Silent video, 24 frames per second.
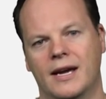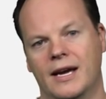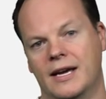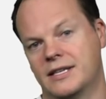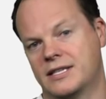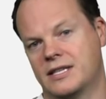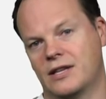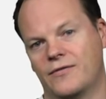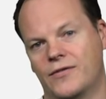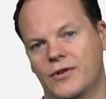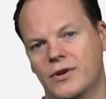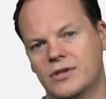
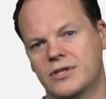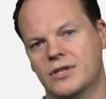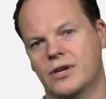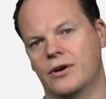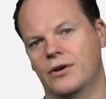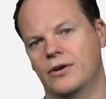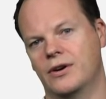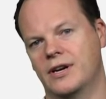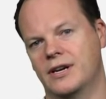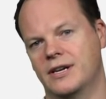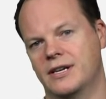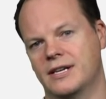It's the first
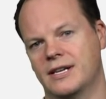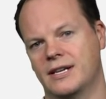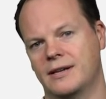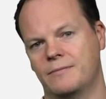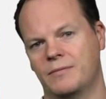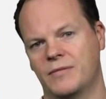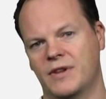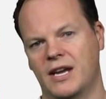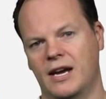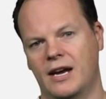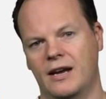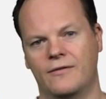code editor
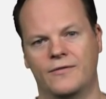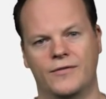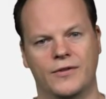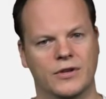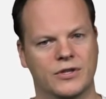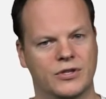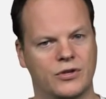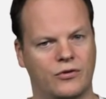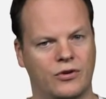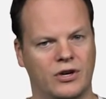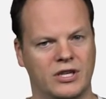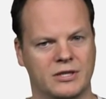and
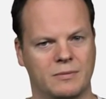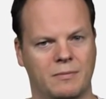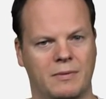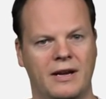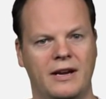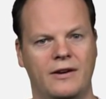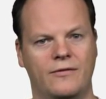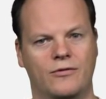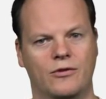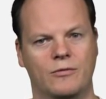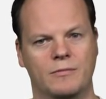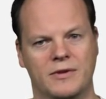first
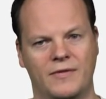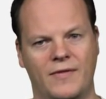cross-platform